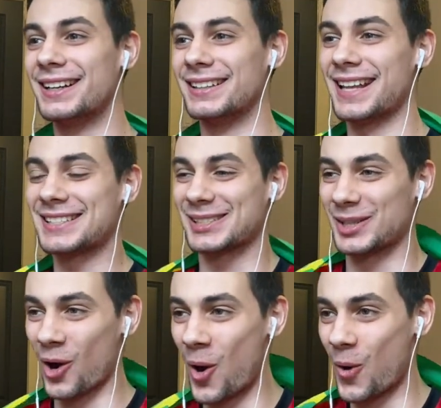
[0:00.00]
Let's
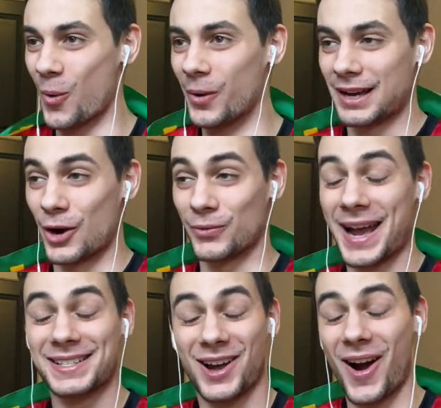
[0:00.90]
go. A
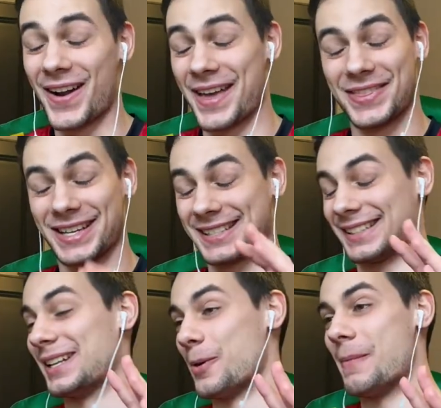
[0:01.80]
red card, I think, is a
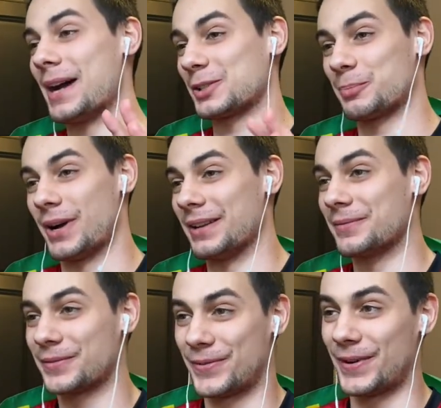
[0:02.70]
little much, but
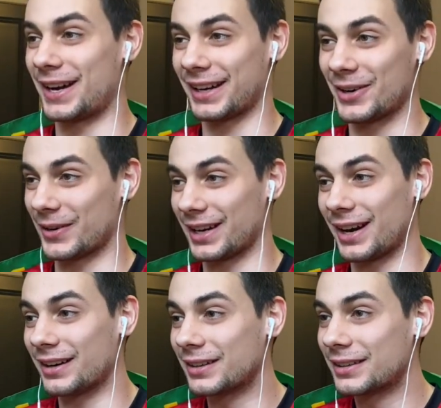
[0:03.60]
fuck, I don't
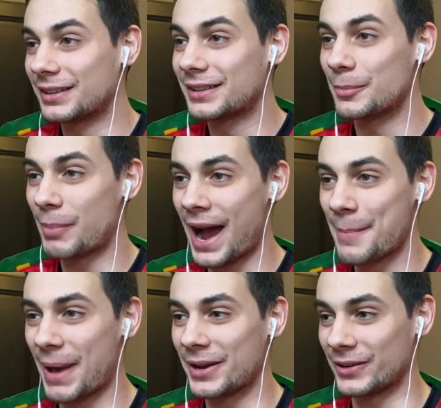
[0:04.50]
care. Bye,
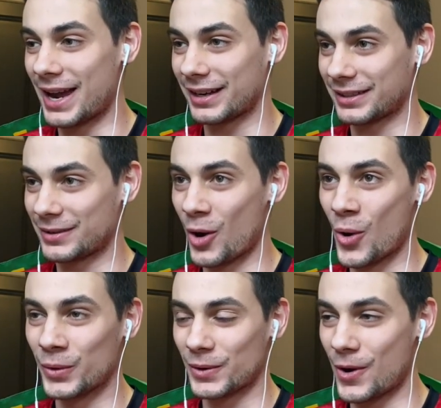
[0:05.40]
Bednarek.
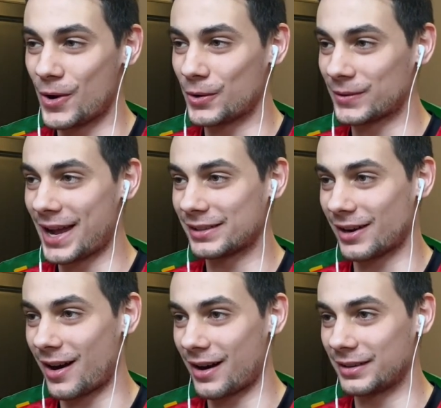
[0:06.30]
Own goal, red
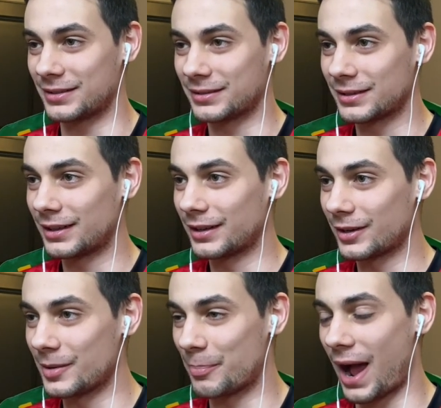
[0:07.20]
card.
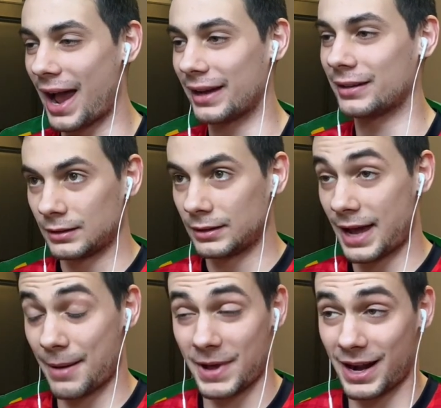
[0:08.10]
Goodbye.
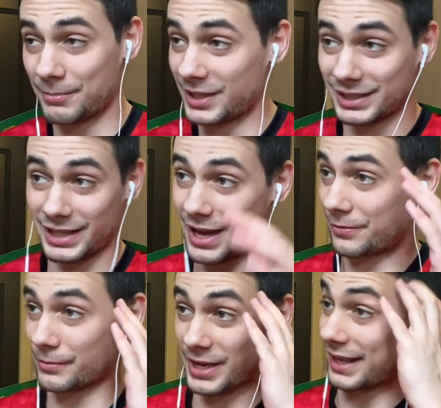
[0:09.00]
Yeah, man, I'm gonna say
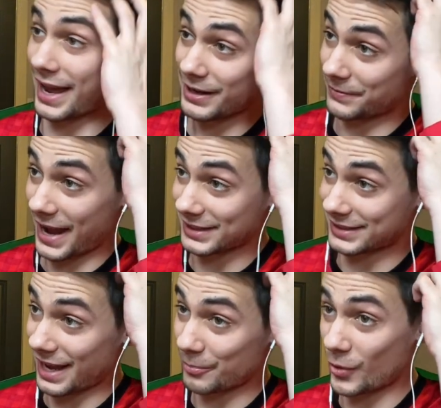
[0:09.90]
from a United fan
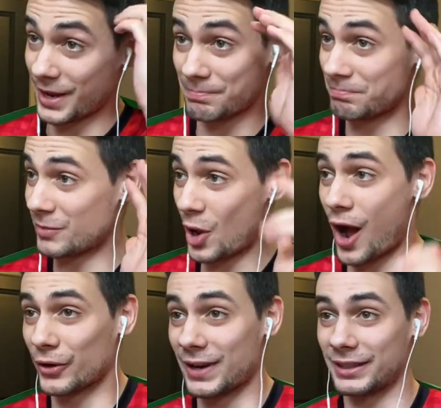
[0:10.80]
standpoint,
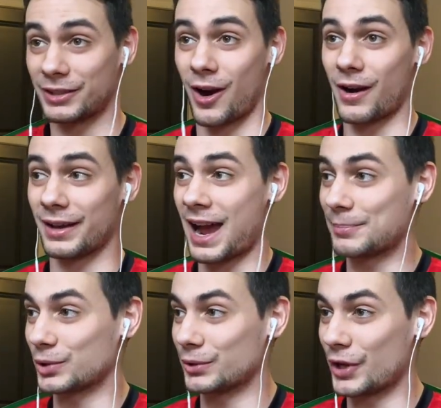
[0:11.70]
not a red card,
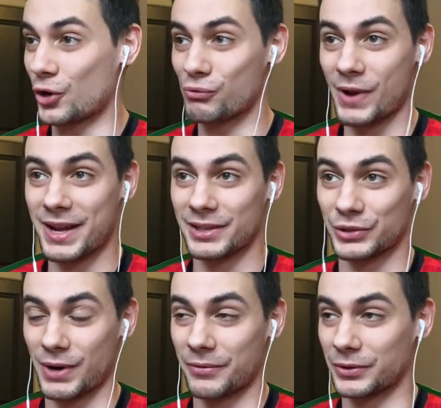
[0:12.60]
absolutely
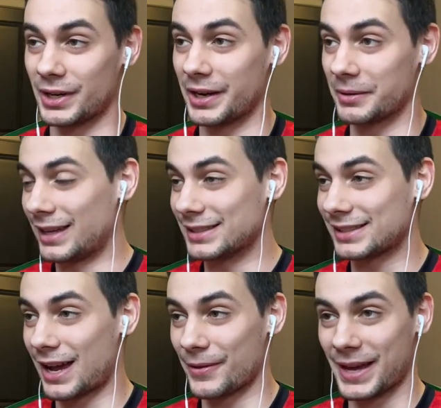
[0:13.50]
horrendous refereeing. And
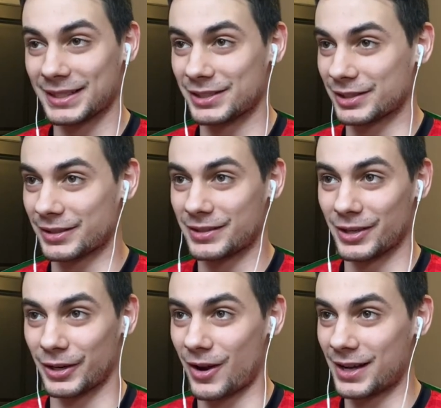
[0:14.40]
that's just
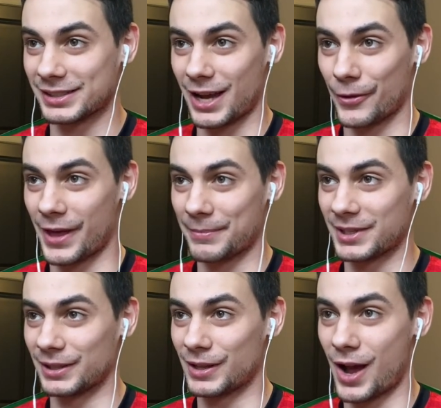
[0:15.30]
gonna cause
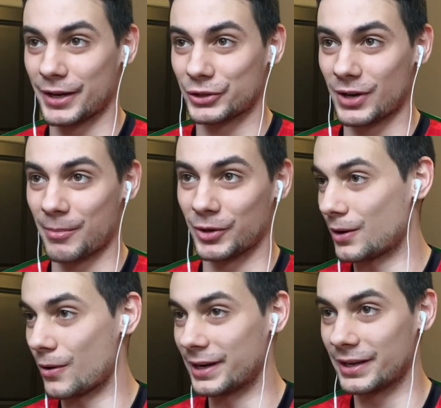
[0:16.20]
Southampton a lot of trouble
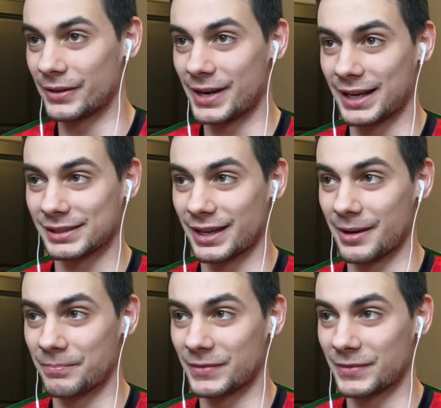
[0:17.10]
going into their next game.